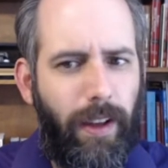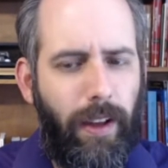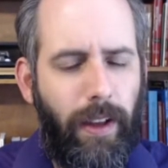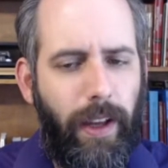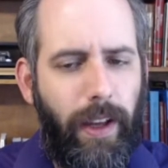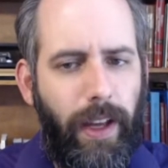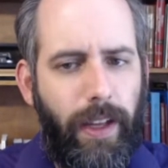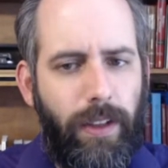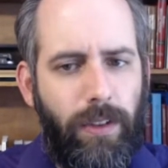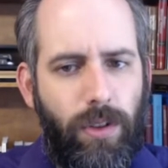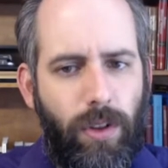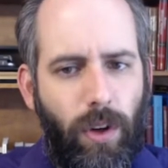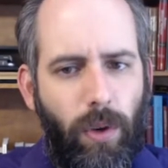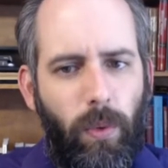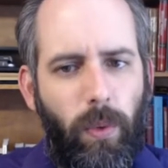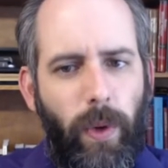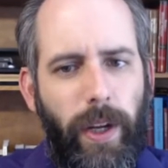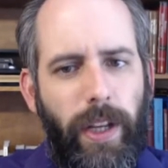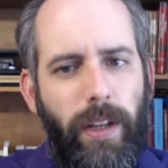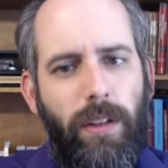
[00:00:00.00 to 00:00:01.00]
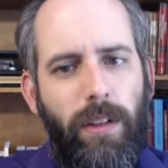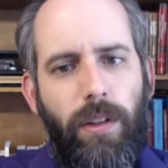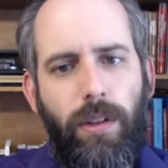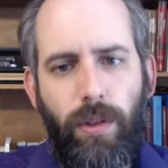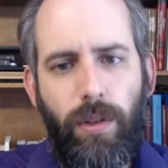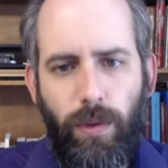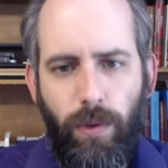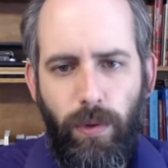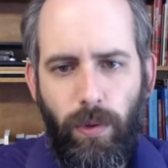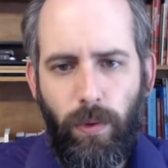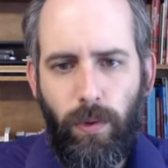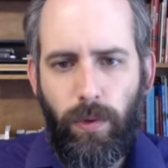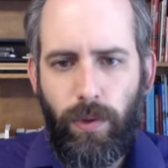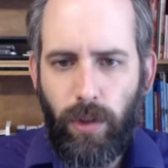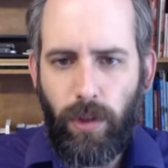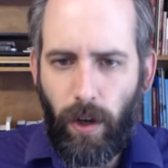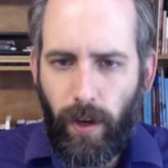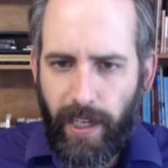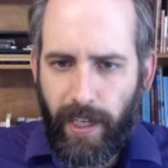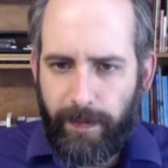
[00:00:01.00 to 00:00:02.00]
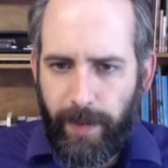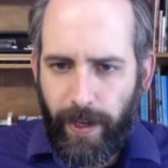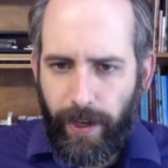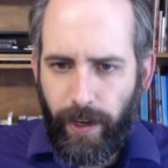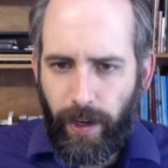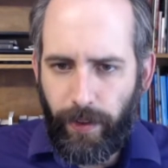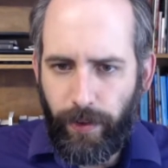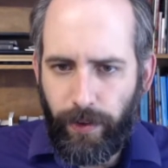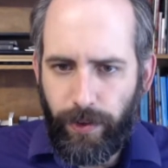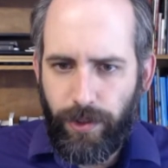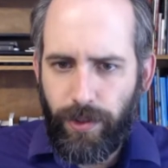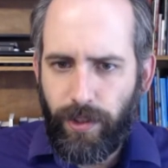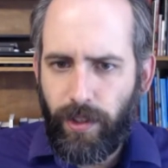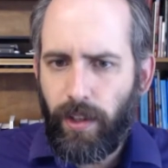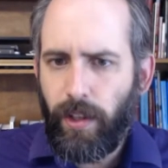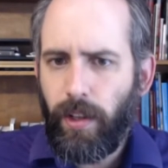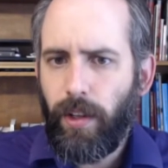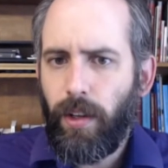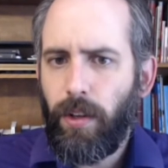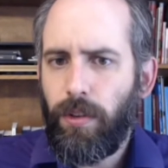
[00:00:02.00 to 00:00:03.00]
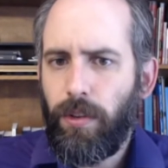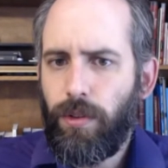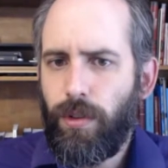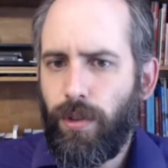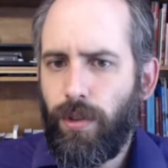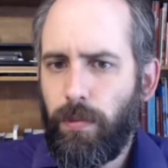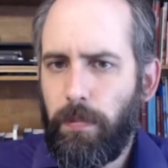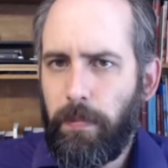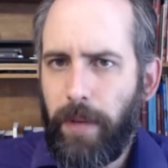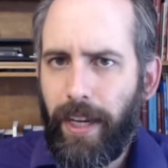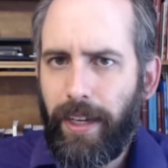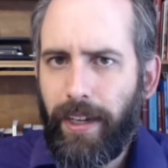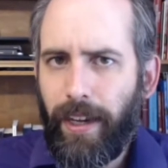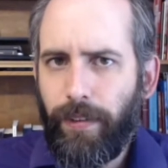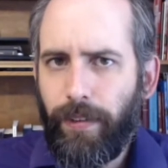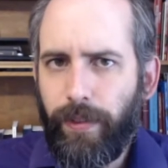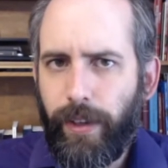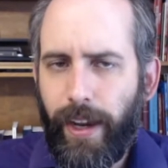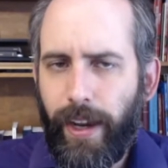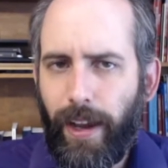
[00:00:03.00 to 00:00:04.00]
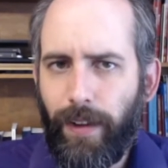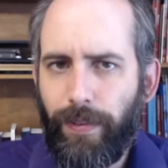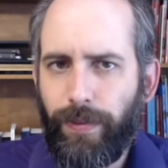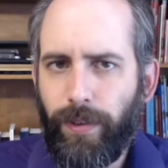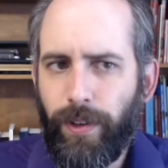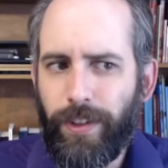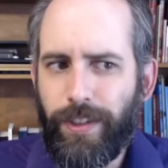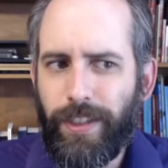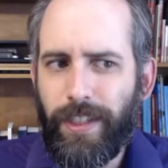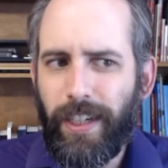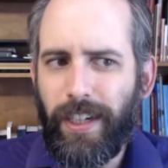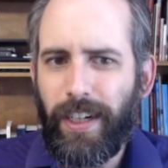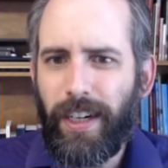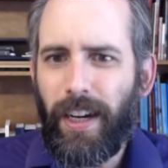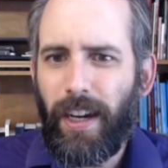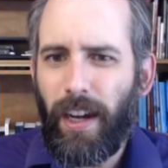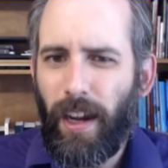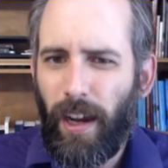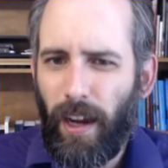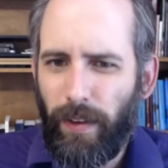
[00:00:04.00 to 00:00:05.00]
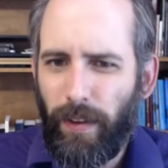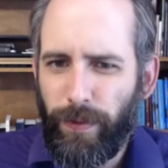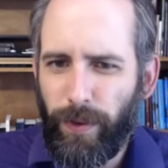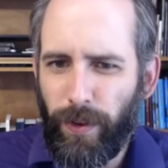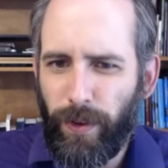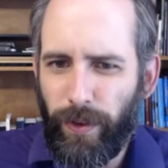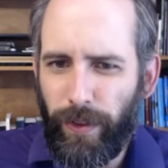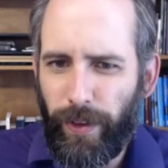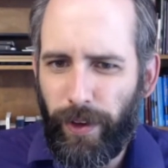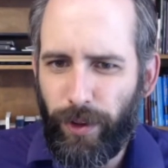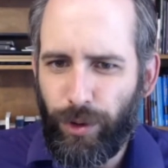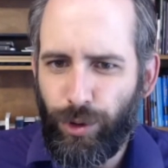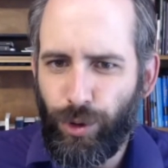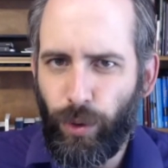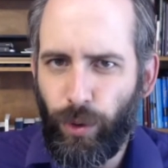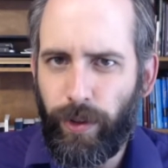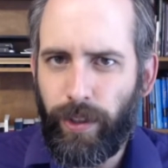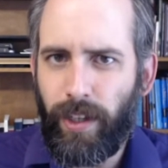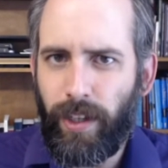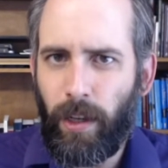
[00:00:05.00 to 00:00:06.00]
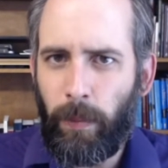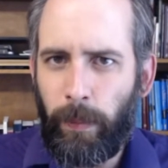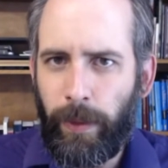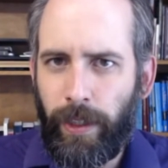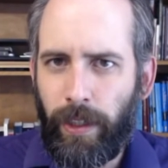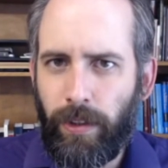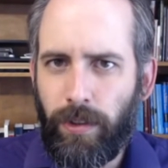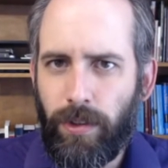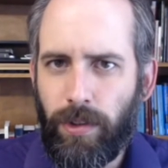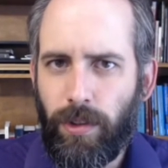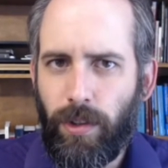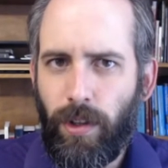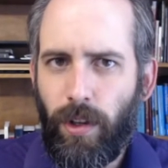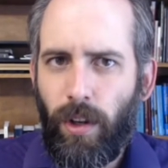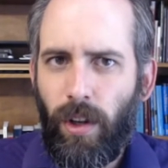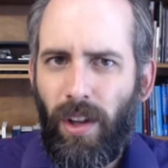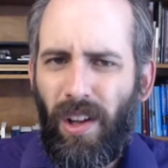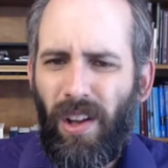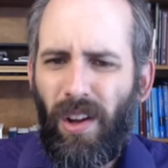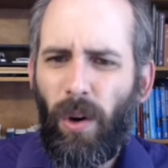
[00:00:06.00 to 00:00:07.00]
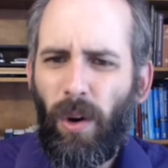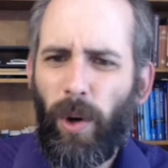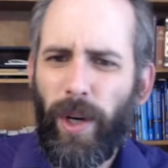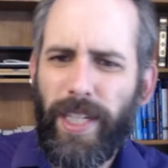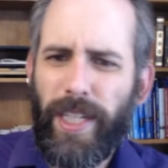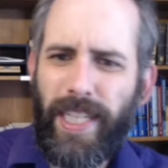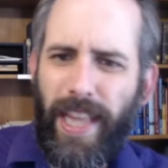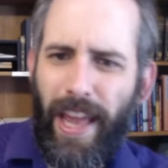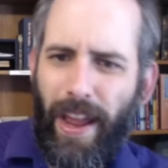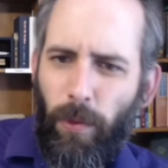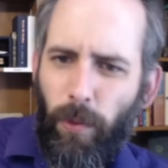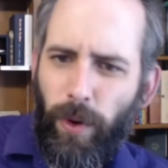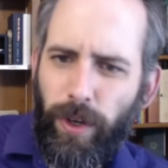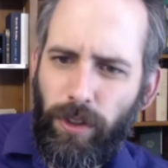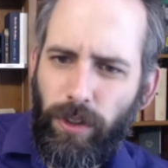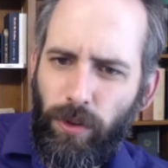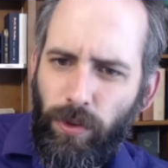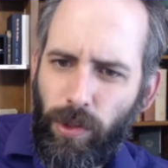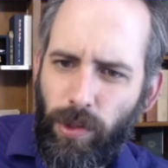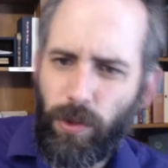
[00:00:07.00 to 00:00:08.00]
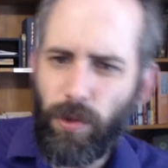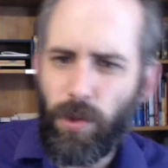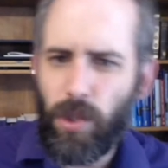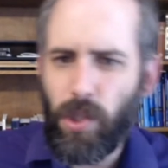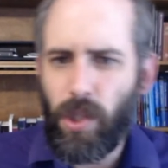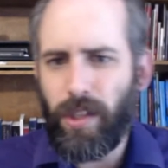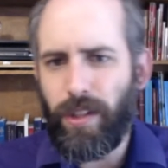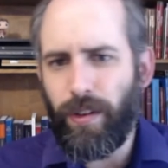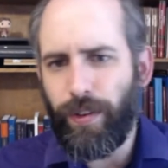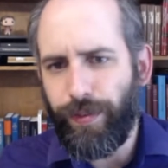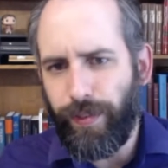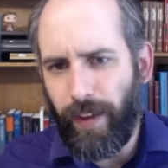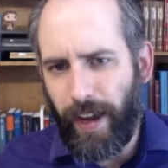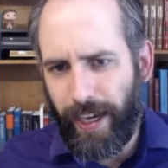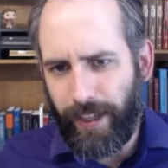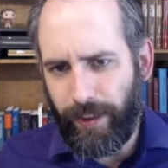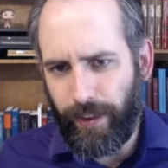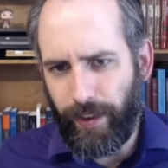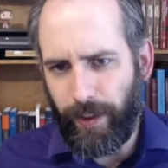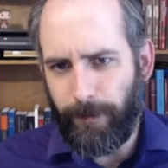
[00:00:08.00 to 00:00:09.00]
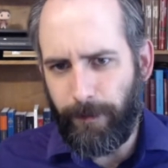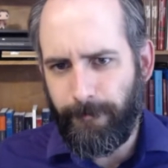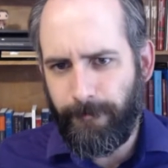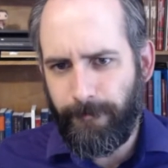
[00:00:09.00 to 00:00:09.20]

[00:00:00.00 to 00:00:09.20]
And so when you talk about others, do you make every effort to cover their shortcomings? Or is that what you use to define them?